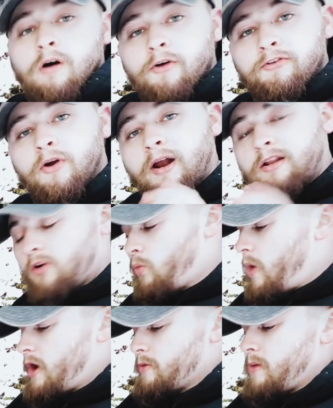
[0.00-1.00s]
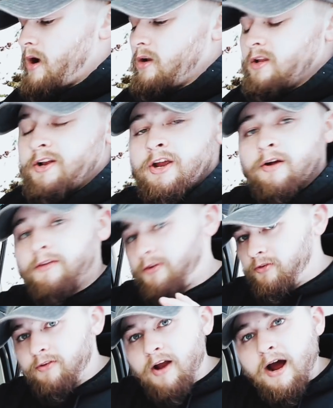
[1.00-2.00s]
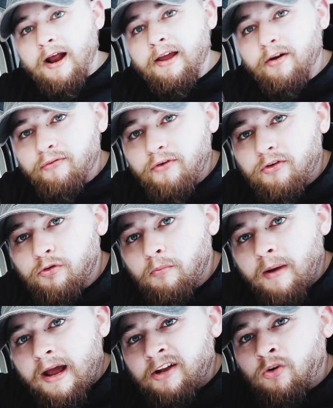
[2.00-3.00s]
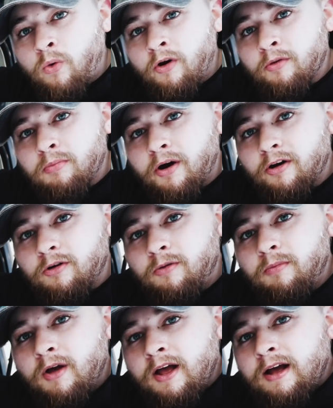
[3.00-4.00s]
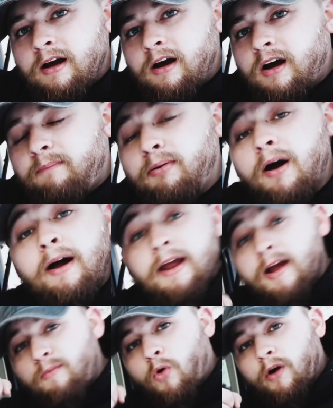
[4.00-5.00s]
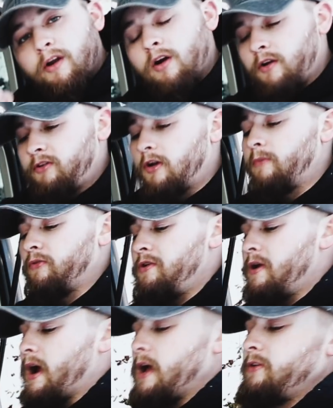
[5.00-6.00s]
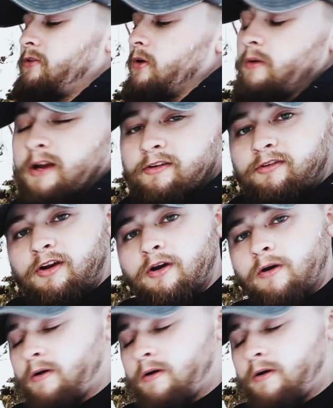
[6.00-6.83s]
Also got a little water bottle in here. This is not an official mask water bottle, but I am working on some for you guys, so next year,